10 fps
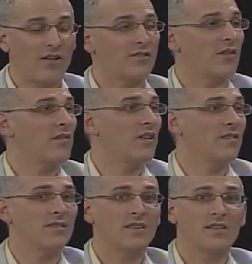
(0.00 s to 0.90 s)
It also
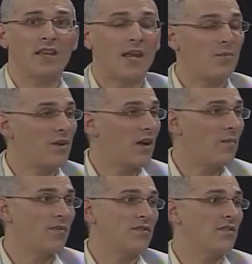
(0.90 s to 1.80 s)
lists camping
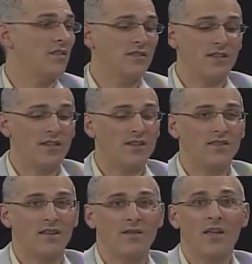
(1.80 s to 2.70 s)

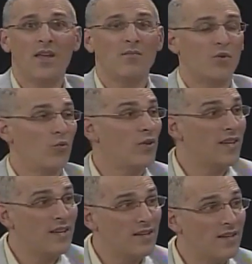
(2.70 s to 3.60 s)
opportunities and
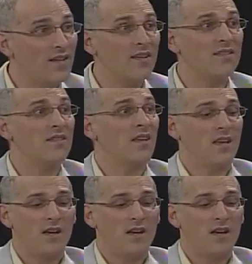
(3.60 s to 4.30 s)
marinas,